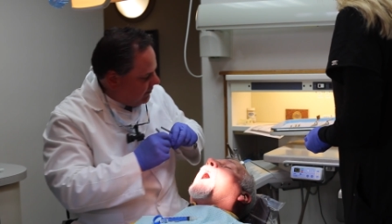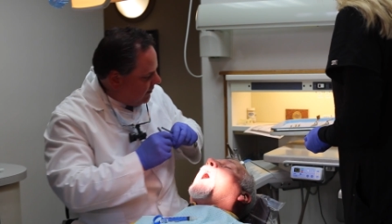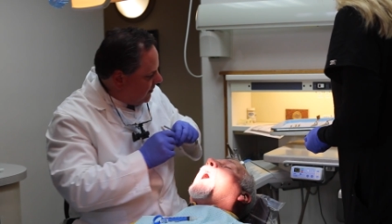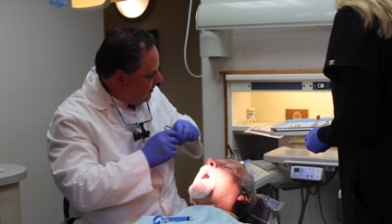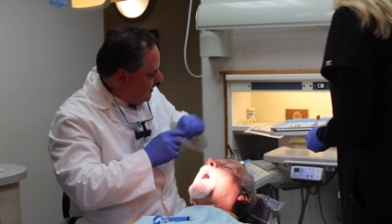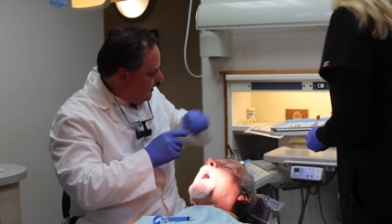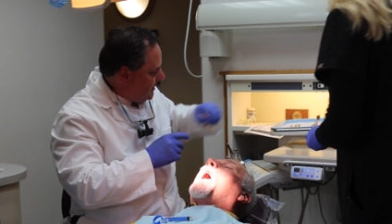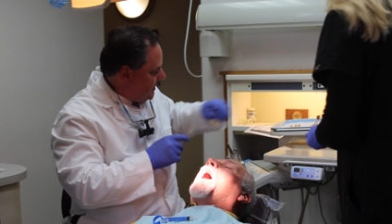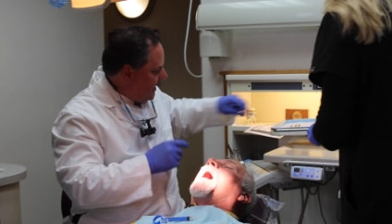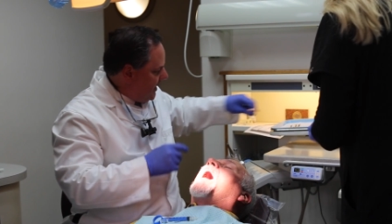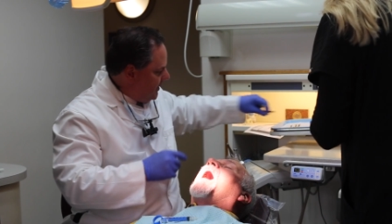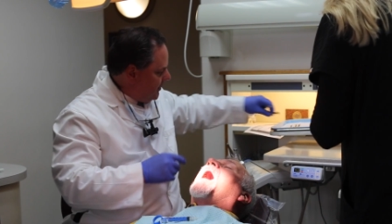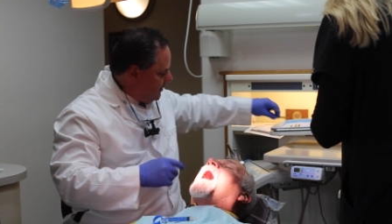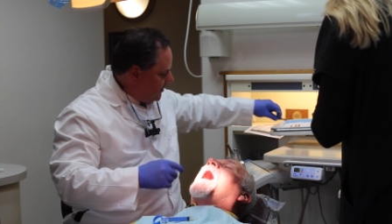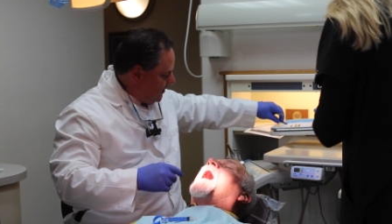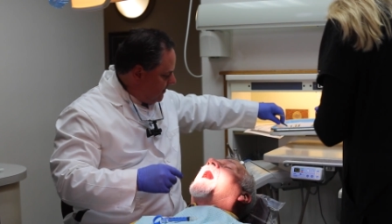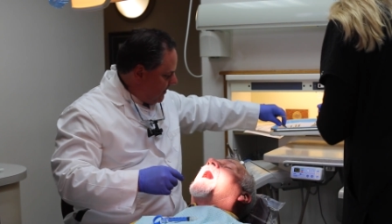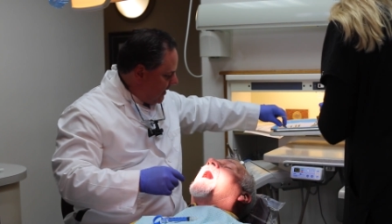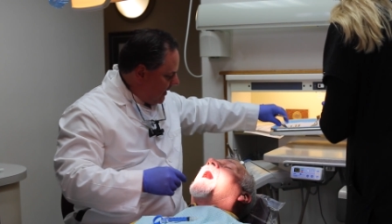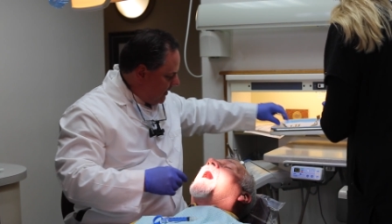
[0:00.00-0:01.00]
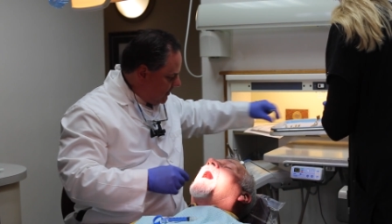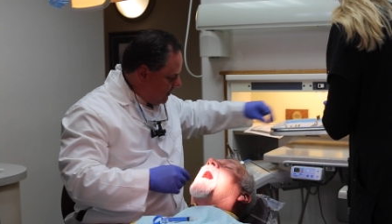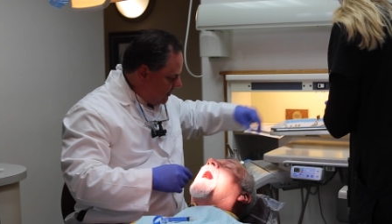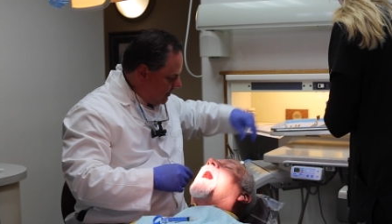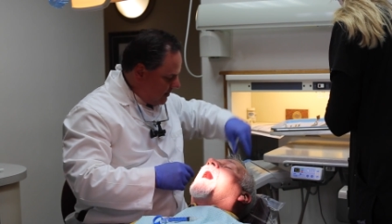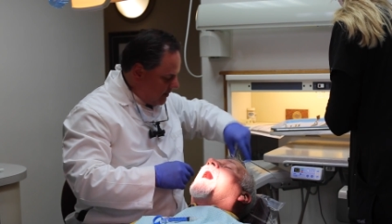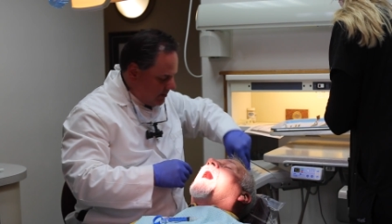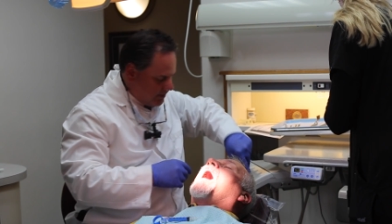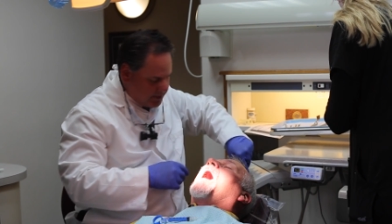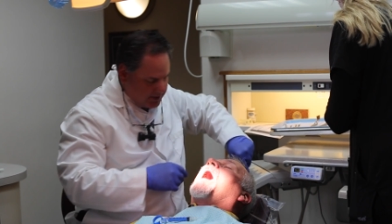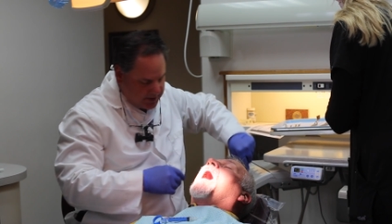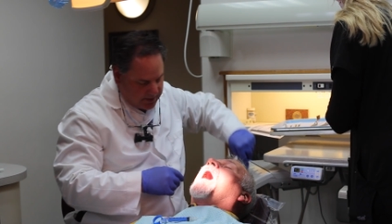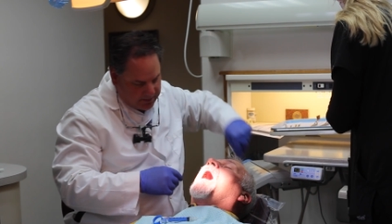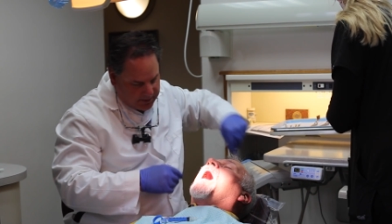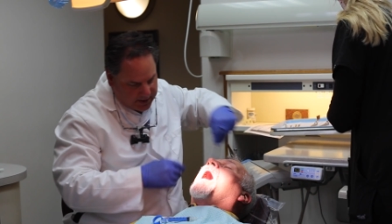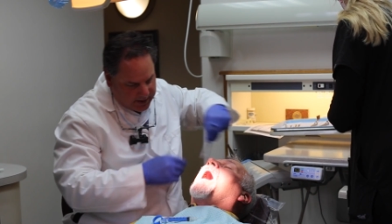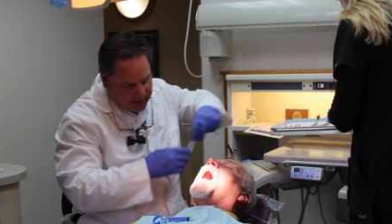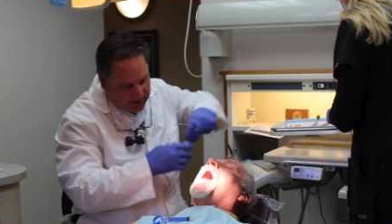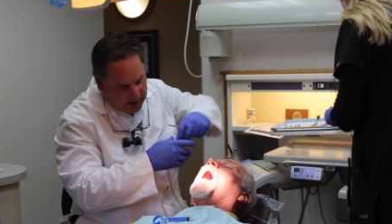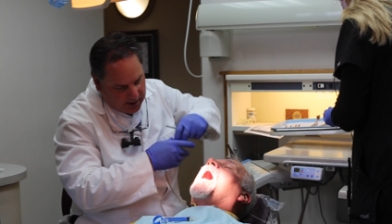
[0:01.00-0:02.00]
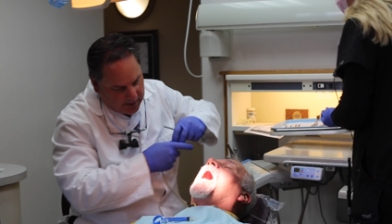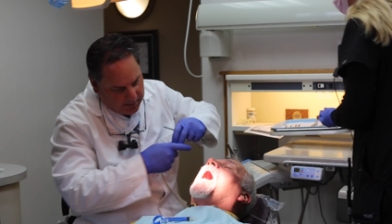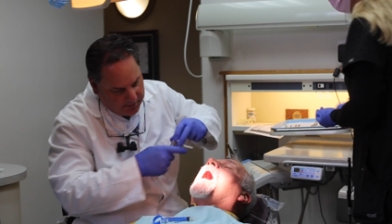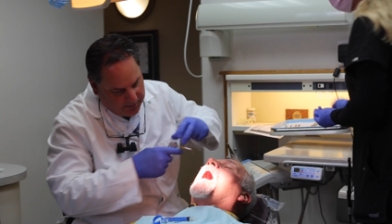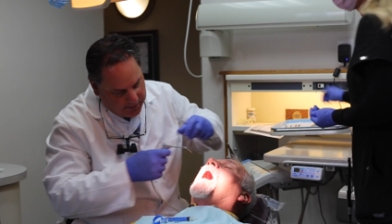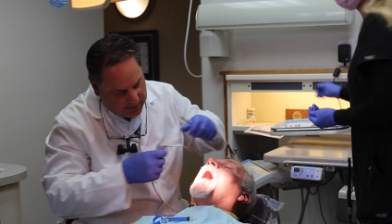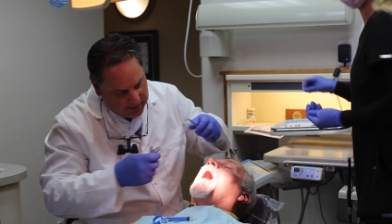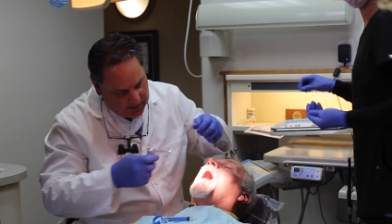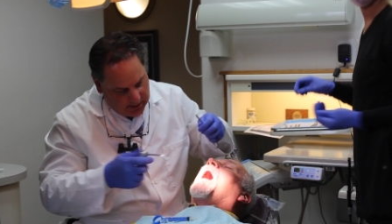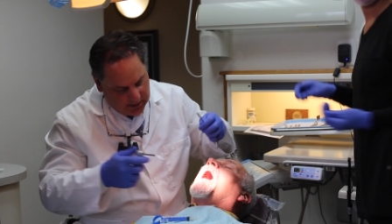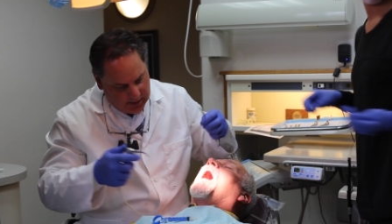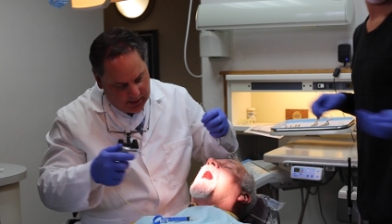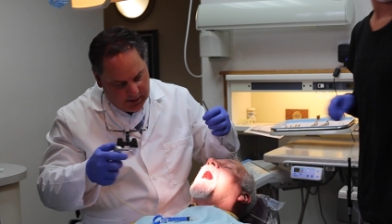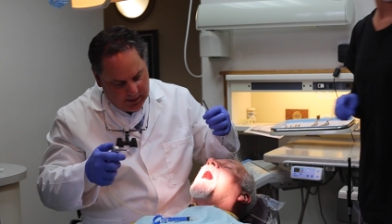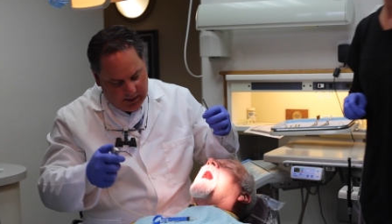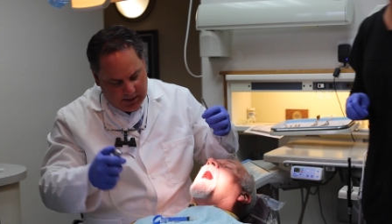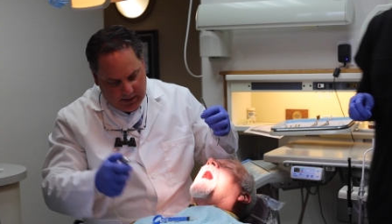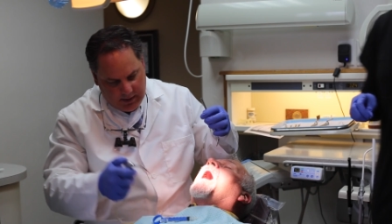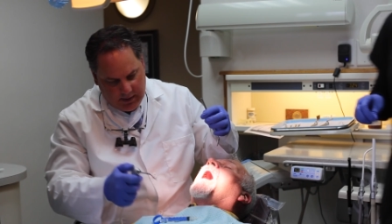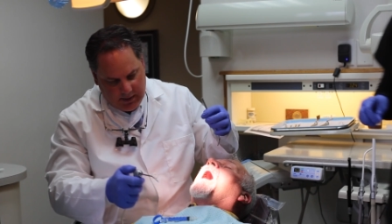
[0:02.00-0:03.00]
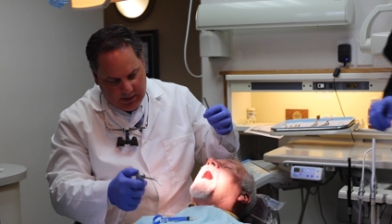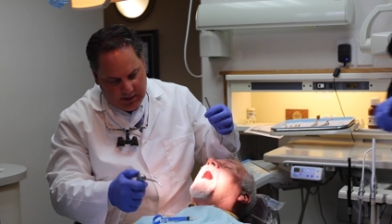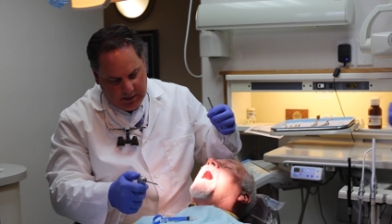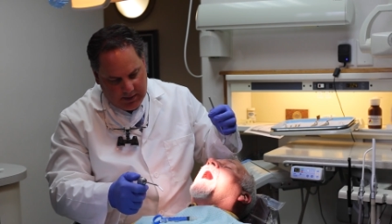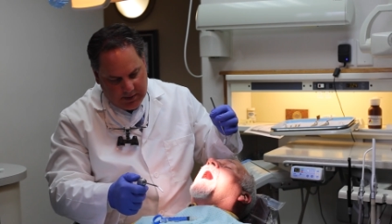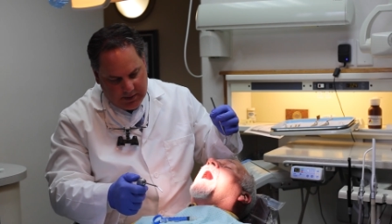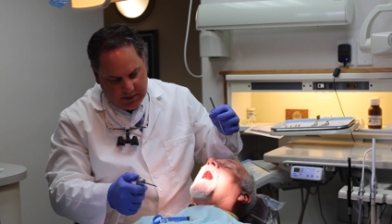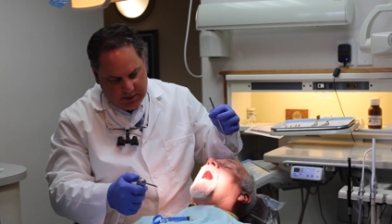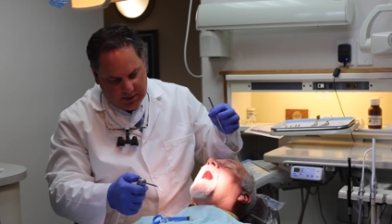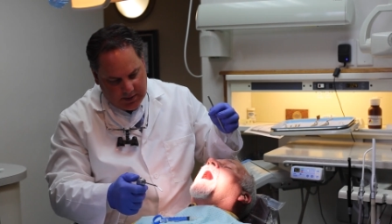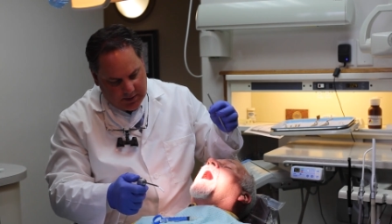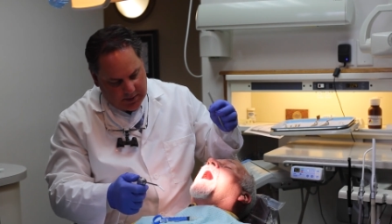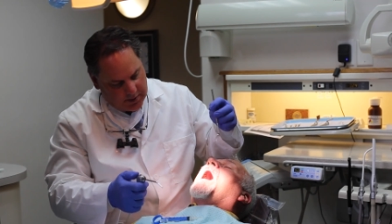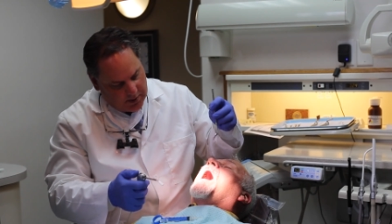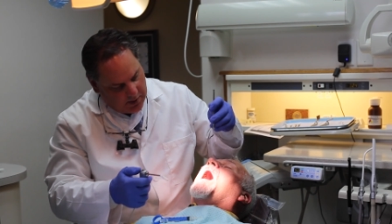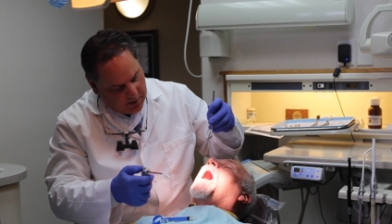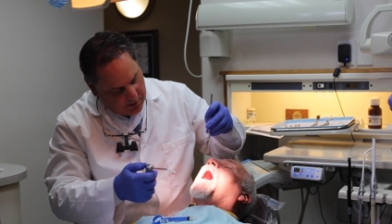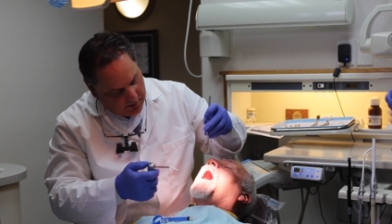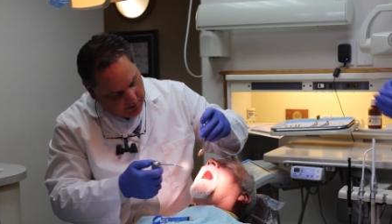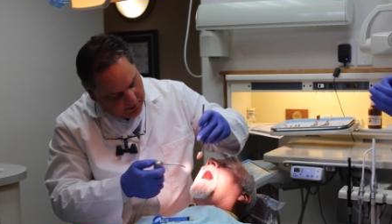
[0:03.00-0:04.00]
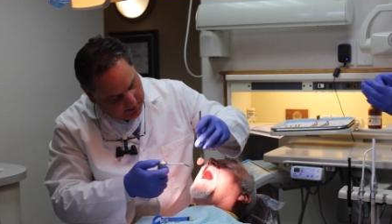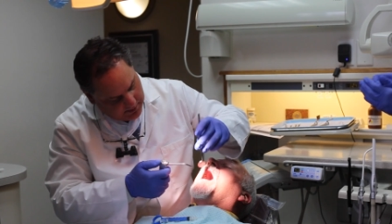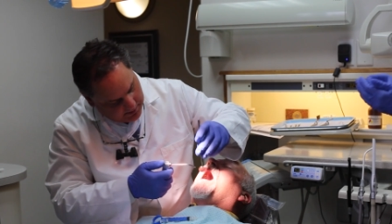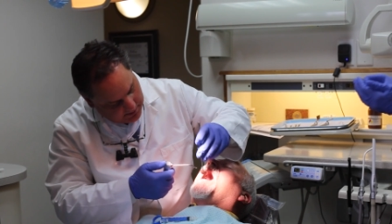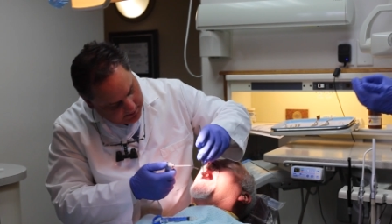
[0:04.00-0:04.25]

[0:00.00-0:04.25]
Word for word: a very tender spot to numb somebody up. So